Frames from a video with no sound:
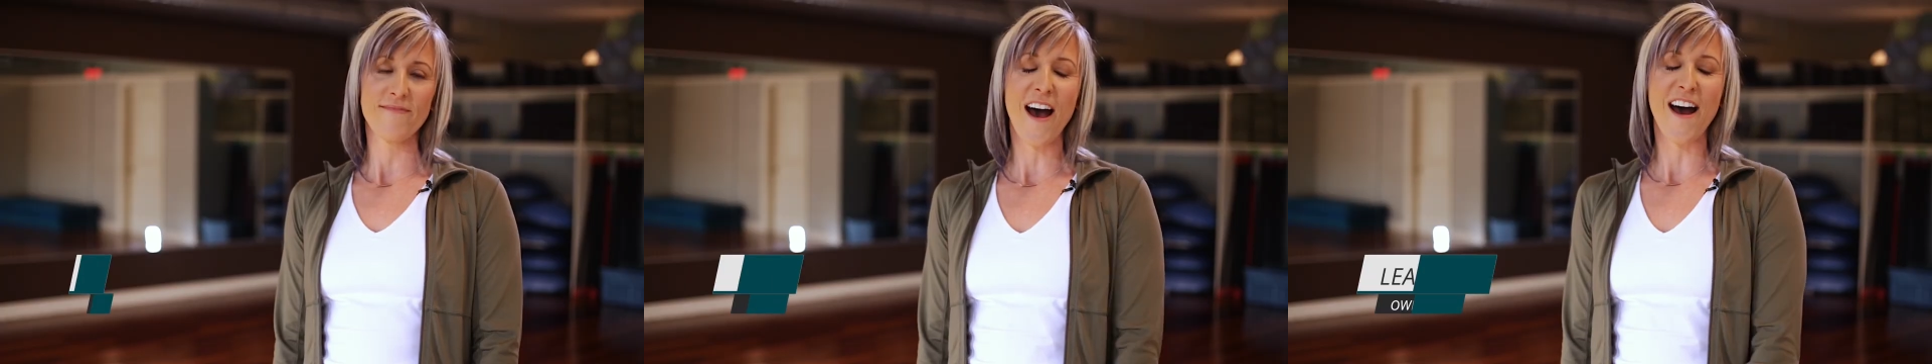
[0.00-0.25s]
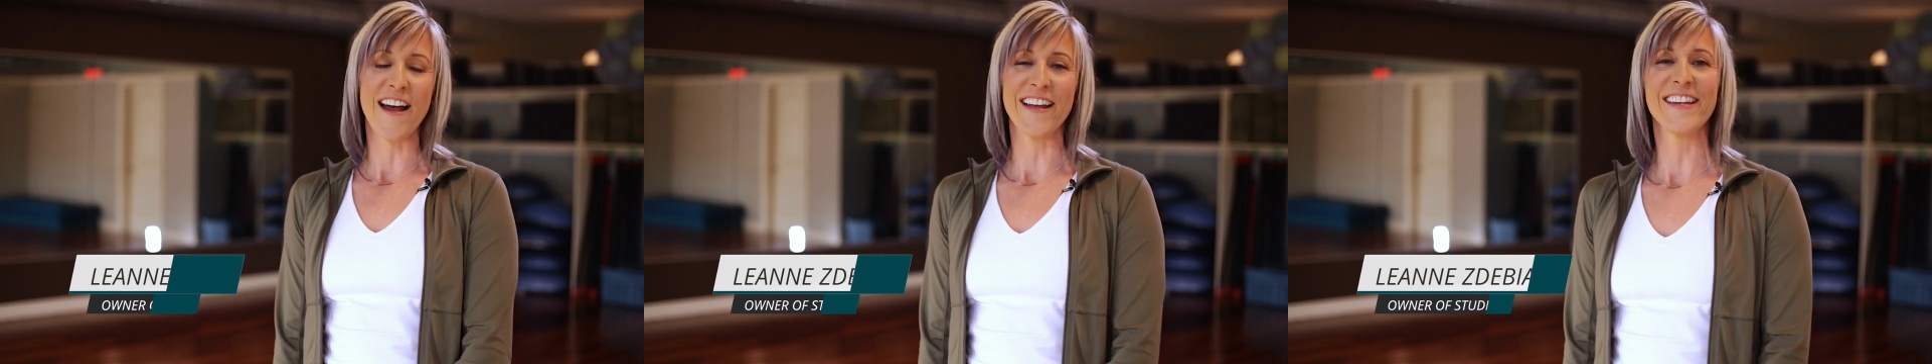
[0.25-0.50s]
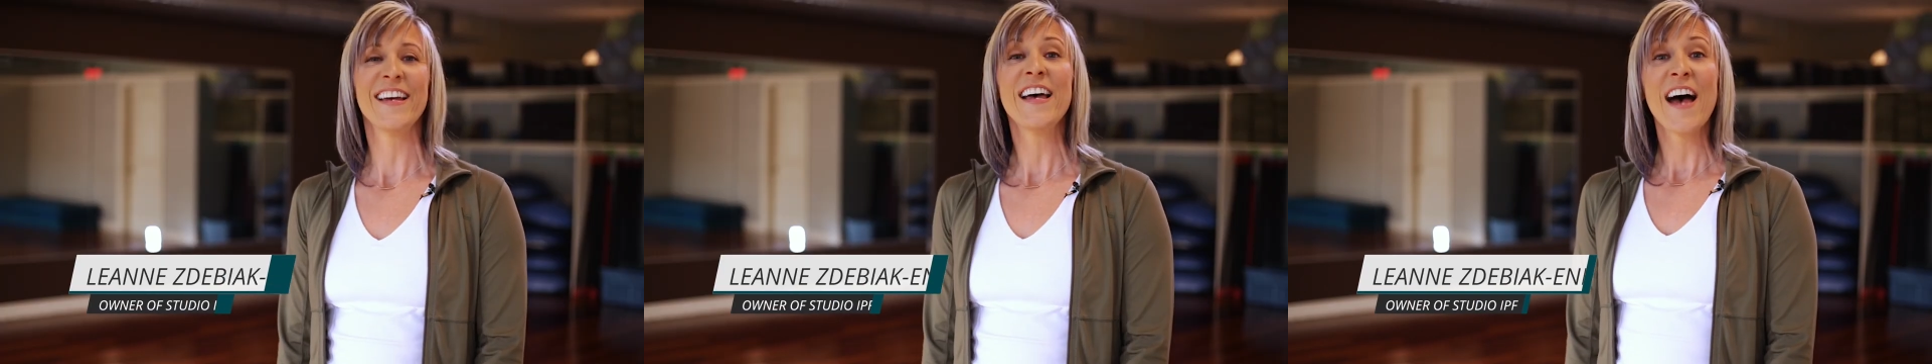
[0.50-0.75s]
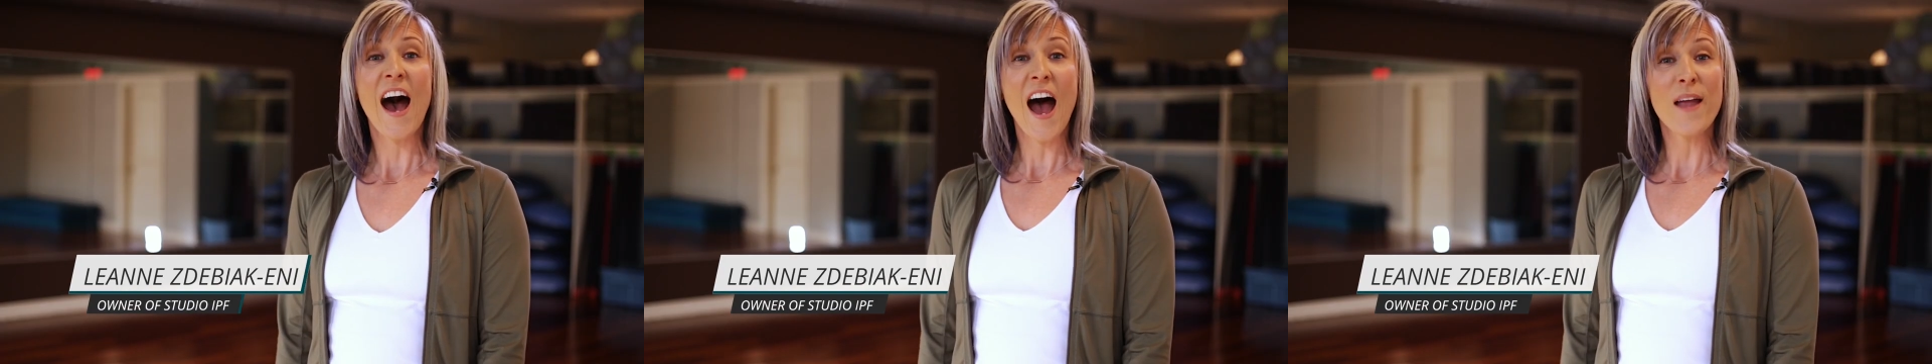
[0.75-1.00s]
Hi,
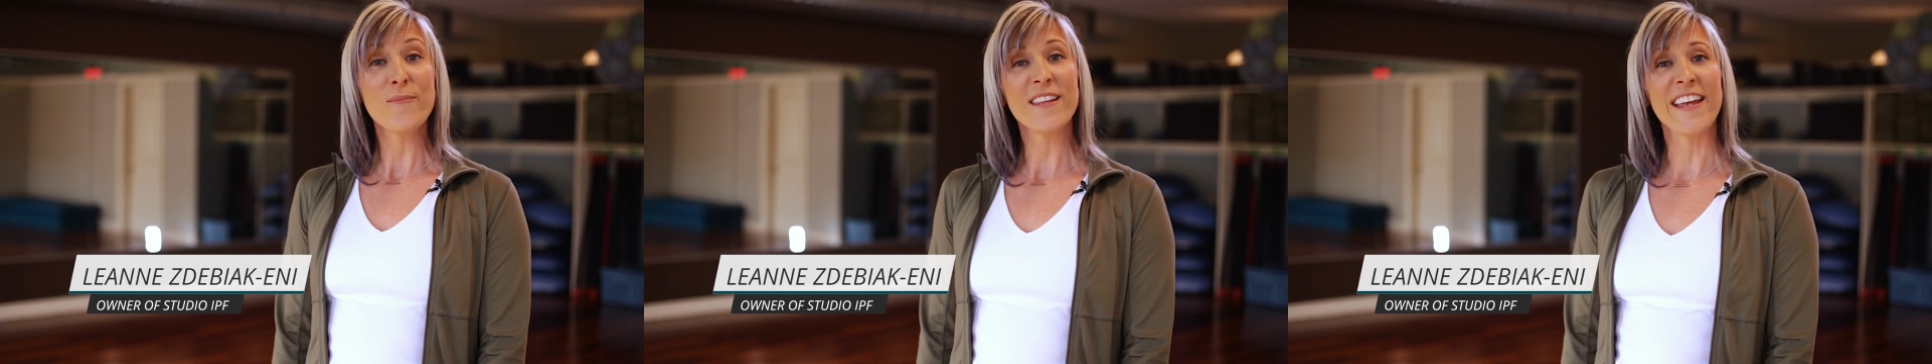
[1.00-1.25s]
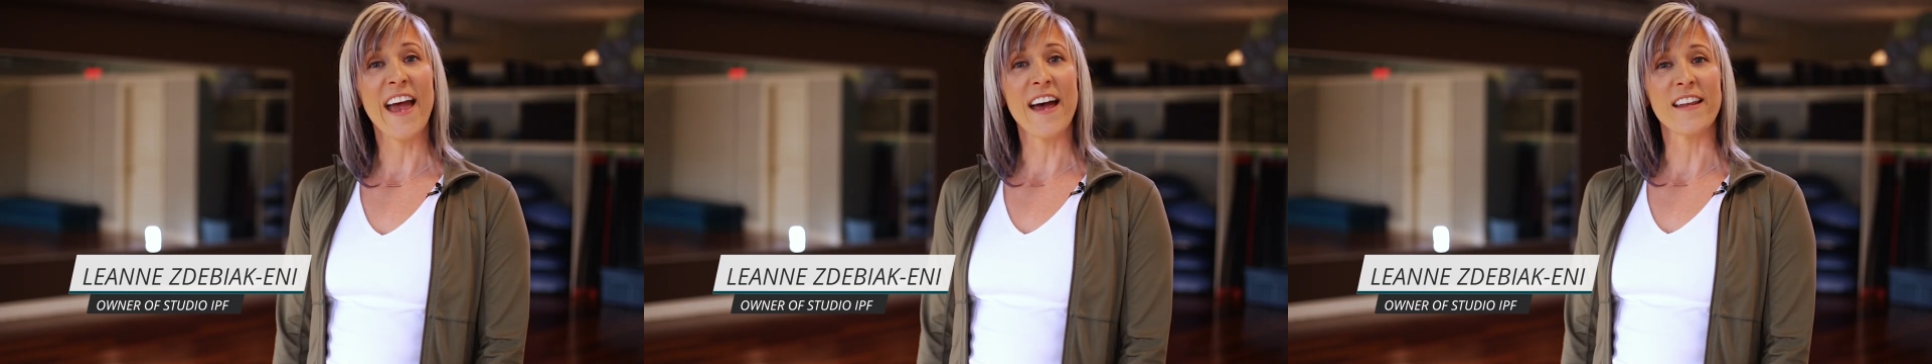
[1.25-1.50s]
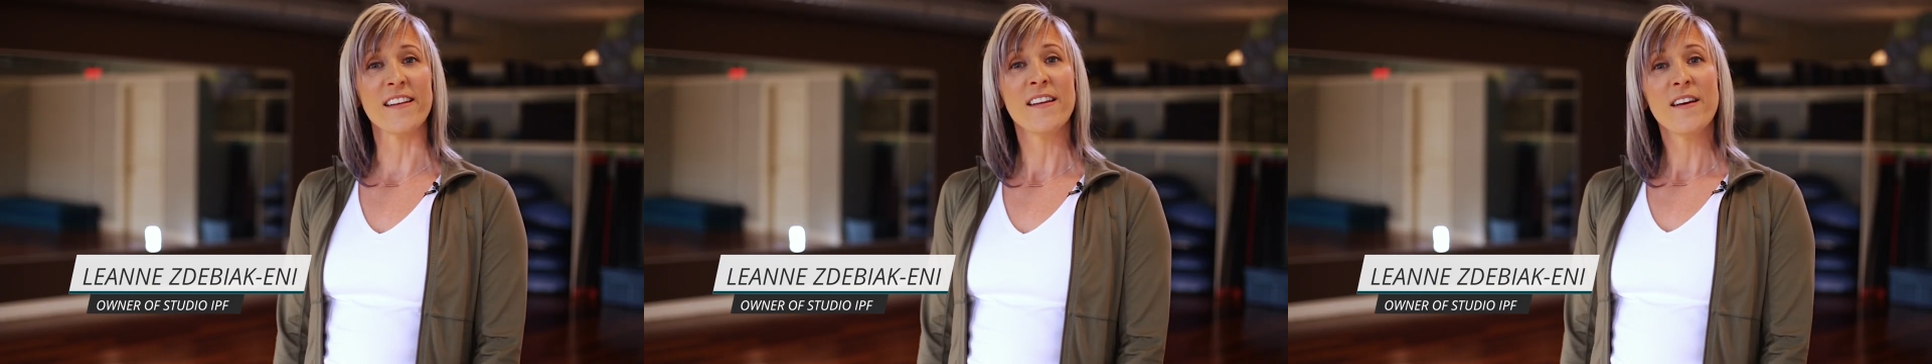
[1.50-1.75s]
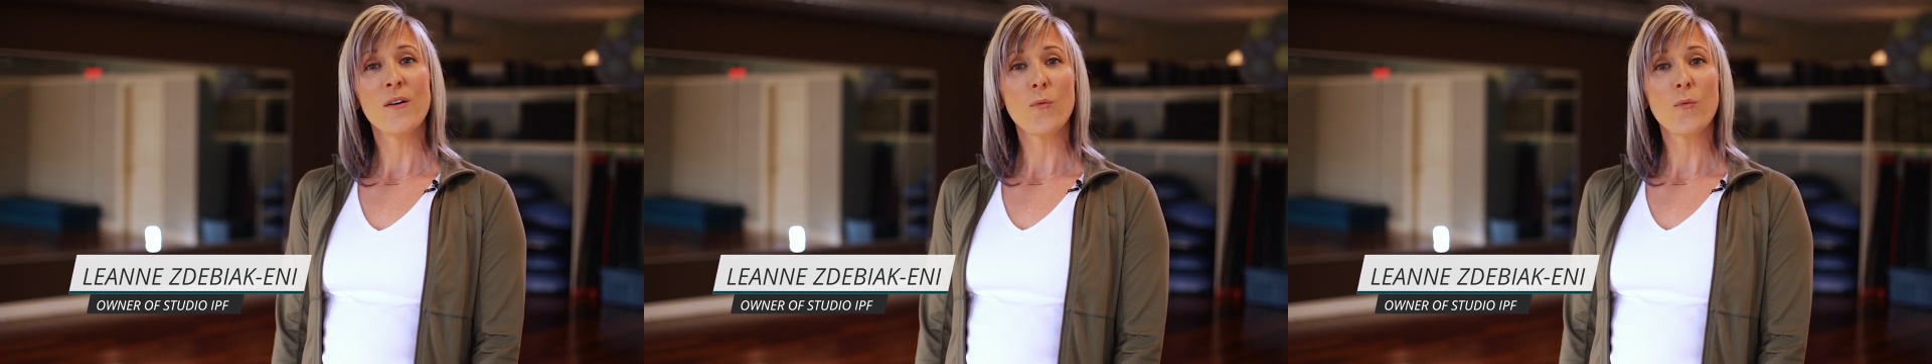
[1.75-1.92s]
I'm Leanne.